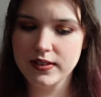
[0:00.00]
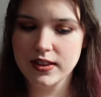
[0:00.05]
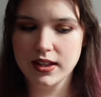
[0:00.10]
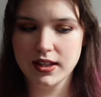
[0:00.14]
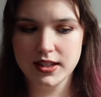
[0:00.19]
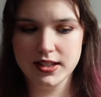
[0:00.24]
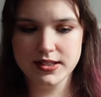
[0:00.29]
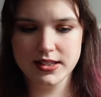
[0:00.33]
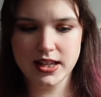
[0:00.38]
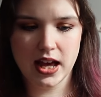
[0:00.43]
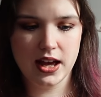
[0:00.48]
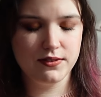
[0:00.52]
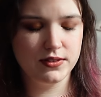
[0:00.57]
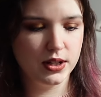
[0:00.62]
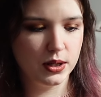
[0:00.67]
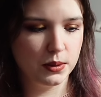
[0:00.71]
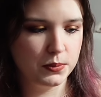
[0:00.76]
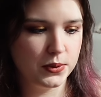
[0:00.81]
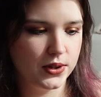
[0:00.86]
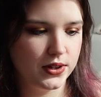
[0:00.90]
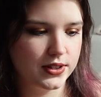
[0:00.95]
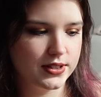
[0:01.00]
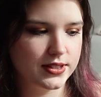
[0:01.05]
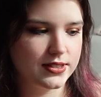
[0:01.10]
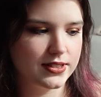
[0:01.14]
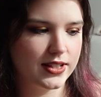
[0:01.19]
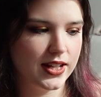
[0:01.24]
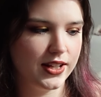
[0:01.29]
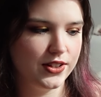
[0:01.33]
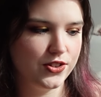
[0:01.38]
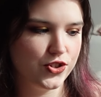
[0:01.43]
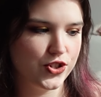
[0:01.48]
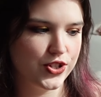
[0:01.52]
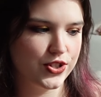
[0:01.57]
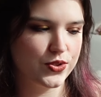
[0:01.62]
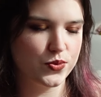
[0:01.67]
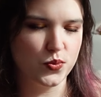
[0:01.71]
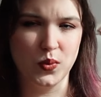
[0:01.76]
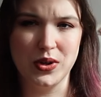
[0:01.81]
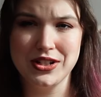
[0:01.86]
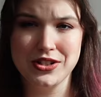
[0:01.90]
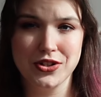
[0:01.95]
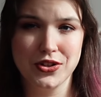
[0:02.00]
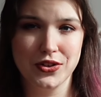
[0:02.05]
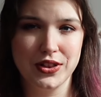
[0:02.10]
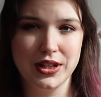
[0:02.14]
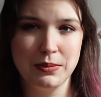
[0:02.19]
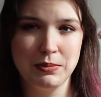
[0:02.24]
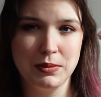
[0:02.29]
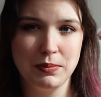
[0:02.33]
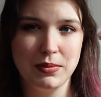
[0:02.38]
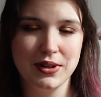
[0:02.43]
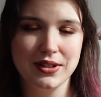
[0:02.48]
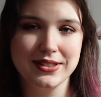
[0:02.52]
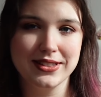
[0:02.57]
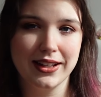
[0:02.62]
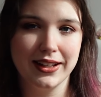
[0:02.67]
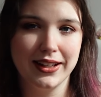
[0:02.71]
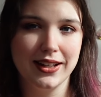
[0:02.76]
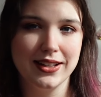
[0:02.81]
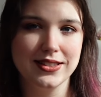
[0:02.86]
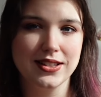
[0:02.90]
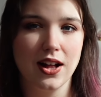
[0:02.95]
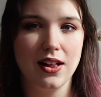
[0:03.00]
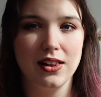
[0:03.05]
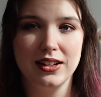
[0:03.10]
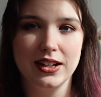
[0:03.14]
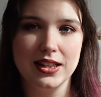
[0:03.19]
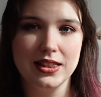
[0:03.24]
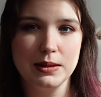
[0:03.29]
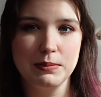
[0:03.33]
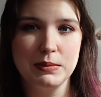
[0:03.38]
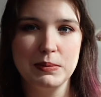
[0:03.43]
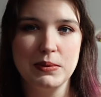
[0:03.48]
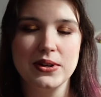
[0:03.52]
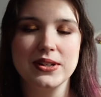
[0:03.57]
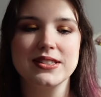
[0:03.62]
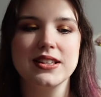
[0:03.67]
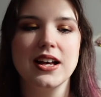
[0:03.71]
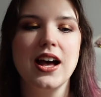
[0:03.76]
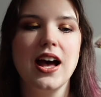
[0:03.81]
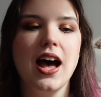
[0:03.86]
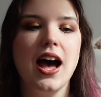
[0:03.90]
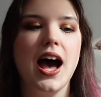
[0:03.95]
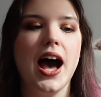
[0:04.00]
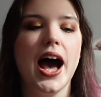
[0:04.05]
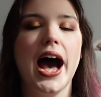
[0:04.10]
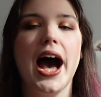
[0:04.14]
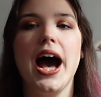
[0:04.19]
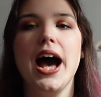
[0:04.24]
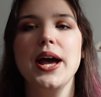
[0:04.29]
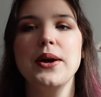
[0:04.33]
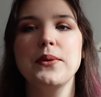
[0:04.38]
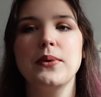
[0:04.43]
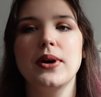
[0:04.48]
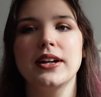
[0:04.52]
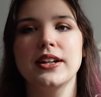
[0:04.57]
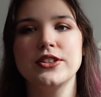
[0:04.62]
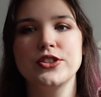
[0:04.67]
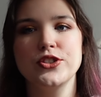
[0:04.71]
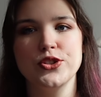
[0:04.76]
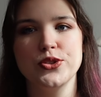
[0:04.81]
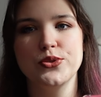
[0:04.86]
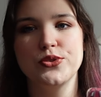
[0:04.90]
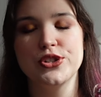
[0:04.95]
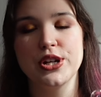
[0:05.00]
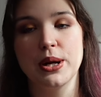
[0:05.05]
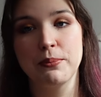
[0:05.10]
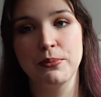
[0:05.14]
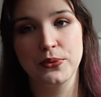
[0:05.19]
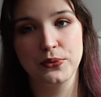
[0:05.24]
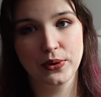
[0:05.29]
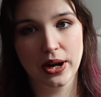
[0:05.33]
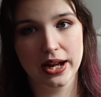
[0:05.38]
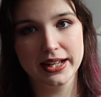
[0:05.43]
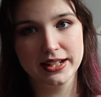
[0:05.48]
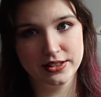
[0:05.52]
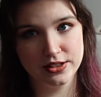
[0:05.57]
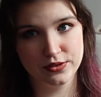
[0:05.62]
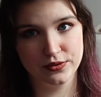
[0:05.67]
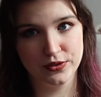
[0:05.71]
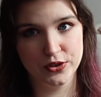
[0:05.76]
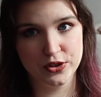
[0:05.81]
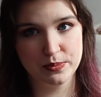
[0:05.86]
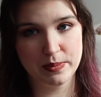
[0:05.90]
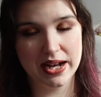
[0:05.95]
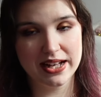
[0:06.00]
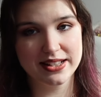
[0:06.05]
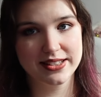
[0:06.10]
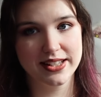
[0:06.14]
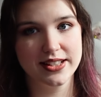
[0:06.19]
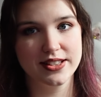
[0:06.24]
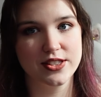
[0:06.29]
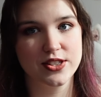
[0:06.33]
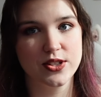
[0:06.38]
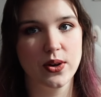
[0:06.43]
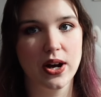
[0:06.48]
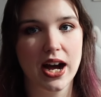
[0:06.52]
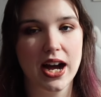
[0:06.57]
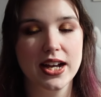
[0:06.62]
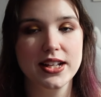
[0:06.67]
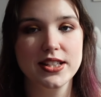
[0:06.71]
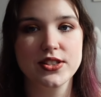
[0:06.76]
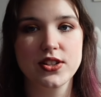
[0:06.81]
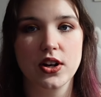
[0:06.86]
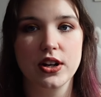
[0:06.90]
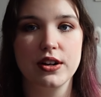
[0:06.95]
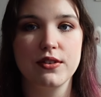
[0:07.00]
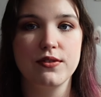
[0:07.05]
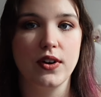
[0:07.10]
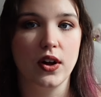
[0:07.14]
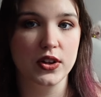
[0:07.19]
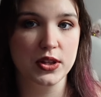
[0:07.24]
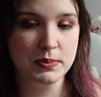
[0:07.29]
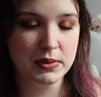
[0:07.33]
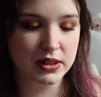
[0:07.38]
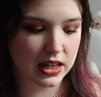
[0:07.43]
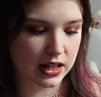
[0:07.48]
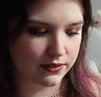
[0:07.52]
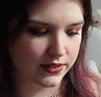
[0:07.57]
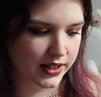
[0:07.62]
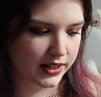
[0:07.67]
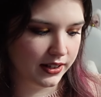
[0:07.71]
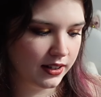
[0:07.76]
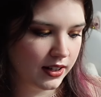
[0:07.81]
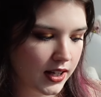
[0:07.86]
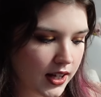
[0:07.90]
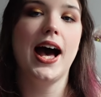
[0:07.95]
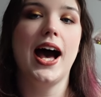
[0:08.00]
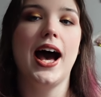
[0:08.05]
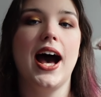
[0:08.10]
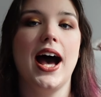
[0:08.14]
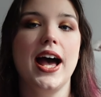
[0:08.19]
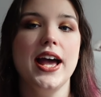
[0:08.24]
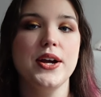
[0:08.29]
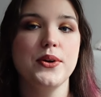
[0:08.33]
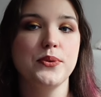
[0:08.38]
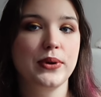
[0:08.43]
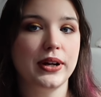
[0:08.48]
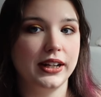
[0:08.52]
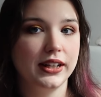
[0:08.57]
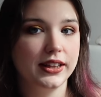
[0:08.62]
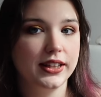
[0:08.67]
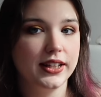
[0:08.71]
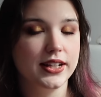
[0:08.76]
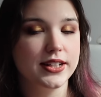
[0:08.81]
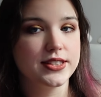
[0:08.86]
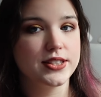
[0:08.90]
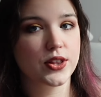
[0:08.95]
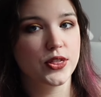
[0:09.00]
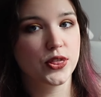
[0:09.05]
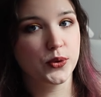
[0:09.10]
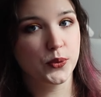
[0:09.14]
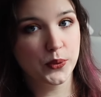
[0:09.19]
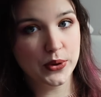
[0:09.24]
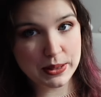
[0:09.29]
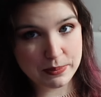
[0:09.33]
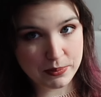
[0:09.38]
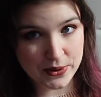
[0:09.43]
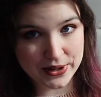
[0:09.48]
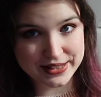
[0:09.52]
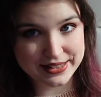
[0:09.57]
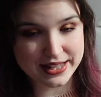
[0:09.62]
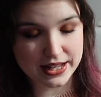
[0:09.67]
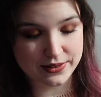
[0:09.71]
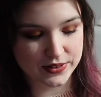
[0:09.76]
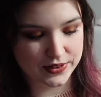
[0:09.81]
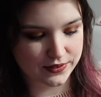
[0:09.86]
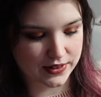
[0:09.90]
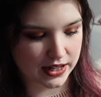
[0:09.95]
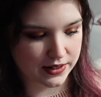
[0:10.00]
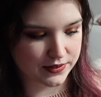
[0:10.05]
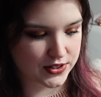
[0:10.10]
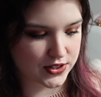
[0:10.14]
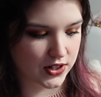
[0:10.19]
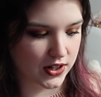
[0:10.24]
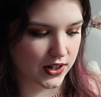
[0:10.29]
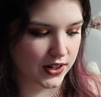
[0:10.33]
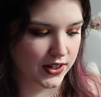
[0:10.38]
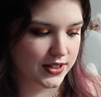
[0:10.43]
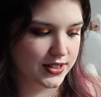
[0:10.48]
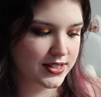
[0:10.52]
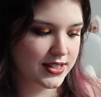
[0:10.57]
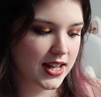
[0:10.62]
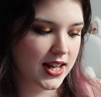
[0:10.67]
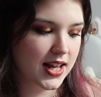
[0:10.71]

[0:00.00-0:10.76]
these heavier books and just winter-themed books, I guess, holiday-themed books, I wanted to jump right into Fruits Basket. So I started volume 11. I rated this 3.75 stars.